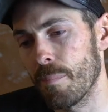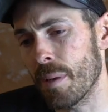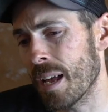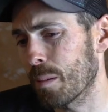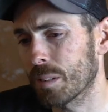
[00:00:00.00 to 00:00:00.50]

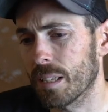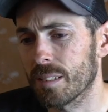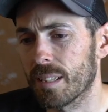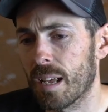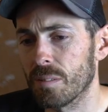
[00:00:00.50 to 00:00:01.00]
perhaps that's
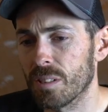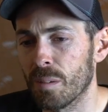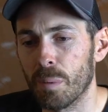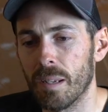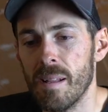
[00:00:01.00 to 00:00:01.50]
a
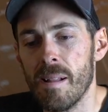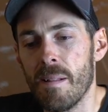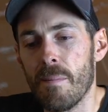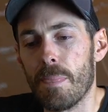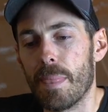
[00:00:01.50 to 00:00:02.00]
downside, but
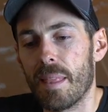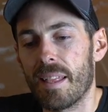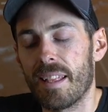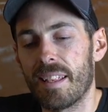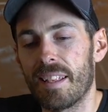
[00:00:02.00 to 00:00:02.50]

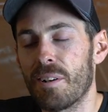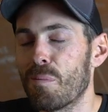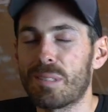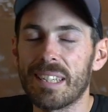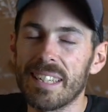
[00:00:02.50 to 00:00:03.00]

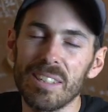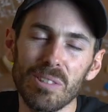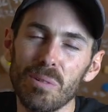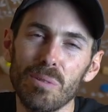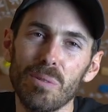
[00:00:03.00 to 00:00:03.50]
obviously
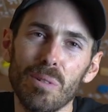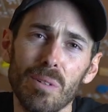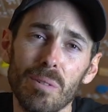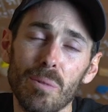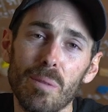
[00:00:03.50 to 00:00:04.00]
it's
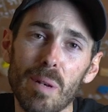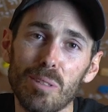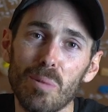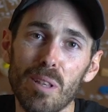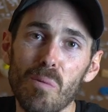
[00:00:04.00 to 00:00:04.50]
with the
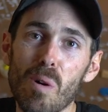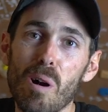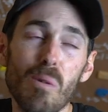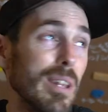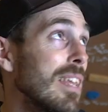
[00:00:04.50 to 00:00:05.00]
best will in the
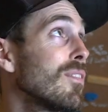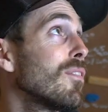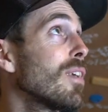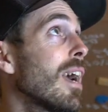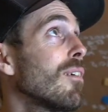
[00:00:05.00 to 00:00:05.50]
world. Even
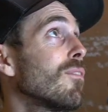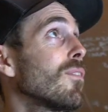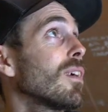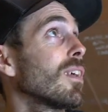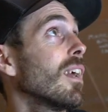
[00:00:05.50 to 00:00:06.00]
if you
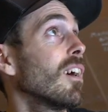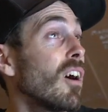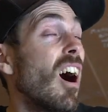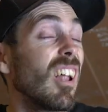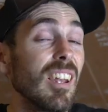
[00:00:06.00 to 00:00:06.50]

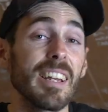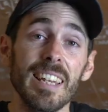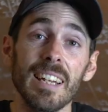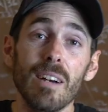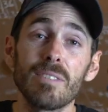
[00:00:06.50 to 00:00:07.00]
are
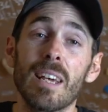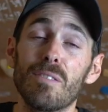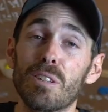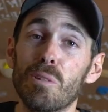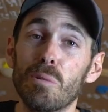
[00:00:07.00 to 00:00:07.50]
lucky enough to
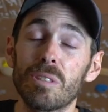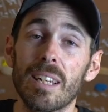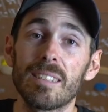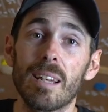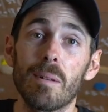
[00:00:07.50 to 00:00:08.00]
have a cool
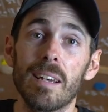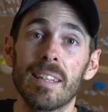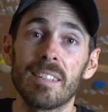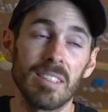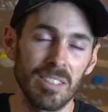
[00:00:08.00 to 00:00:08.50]
setup like
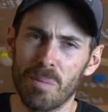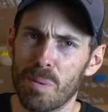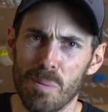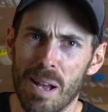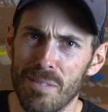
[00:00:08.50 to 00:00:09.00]
this, and some
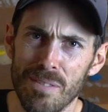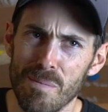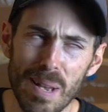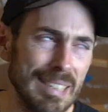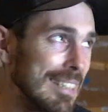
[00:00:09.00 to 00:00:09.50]
people have
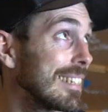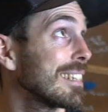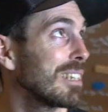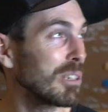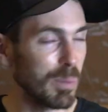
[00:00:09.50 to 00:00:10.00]
even better
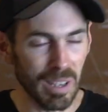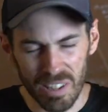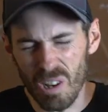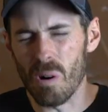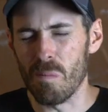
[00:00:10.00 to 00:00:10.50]
setups, but I
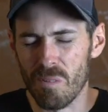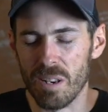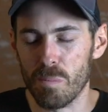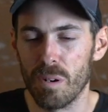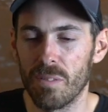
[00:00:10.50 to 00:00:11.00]
know I'm
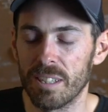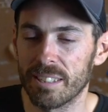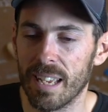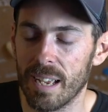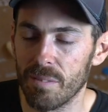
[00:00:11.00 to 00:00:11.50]
really
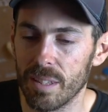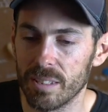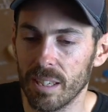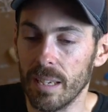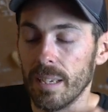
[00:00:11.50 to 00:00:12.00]
privileged to have this,